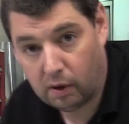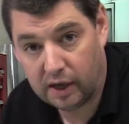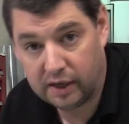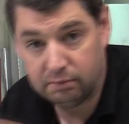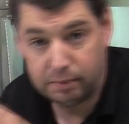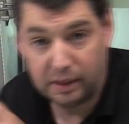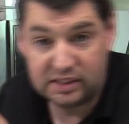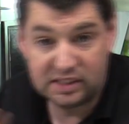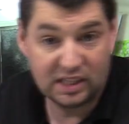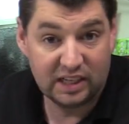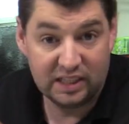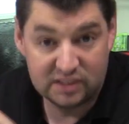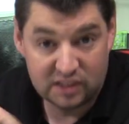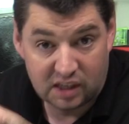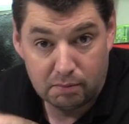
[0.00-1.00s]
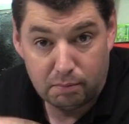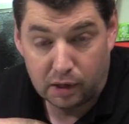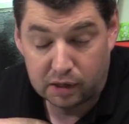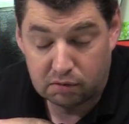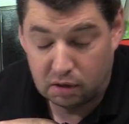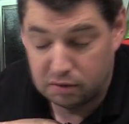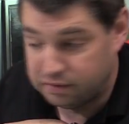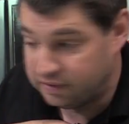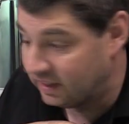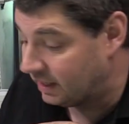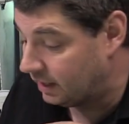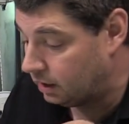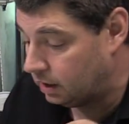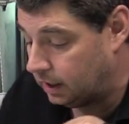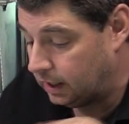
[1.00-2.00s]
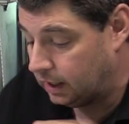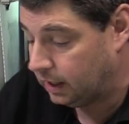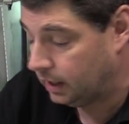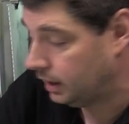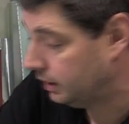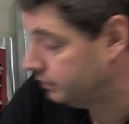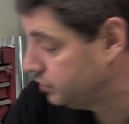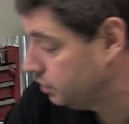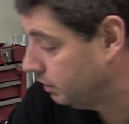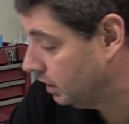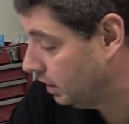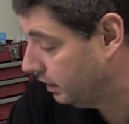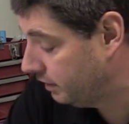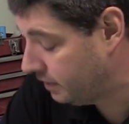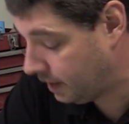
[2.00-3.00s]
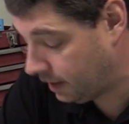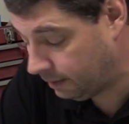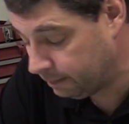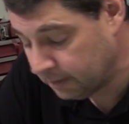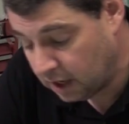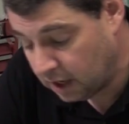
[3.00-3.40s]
And basically is like a micro filler uh, and do it like that.